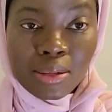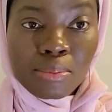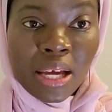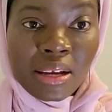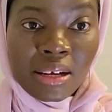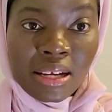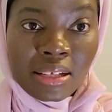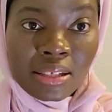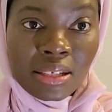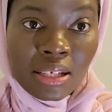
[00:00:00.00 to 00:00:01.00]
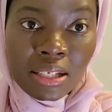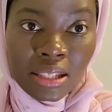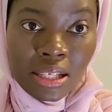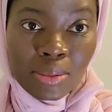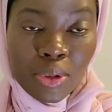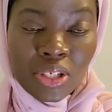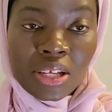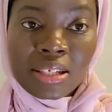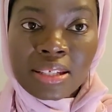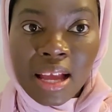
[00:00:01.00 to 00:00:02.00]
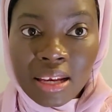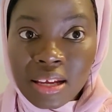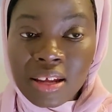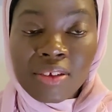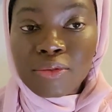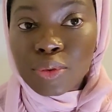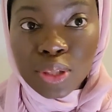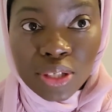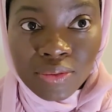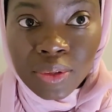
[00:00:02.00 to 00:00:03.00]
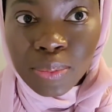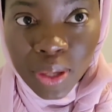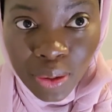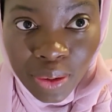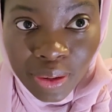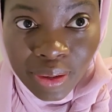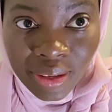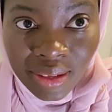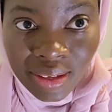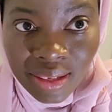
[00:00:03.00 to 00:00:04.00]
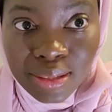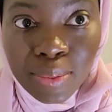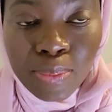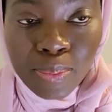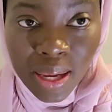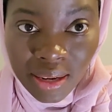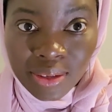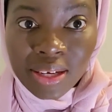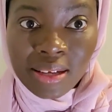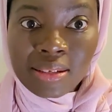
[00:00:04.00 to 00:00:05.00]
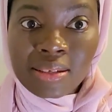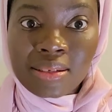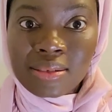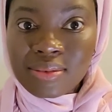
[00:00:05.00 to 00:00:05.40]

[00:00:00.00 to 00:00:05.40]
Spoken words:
is a better date. This person standing in front of the mirror is a better date.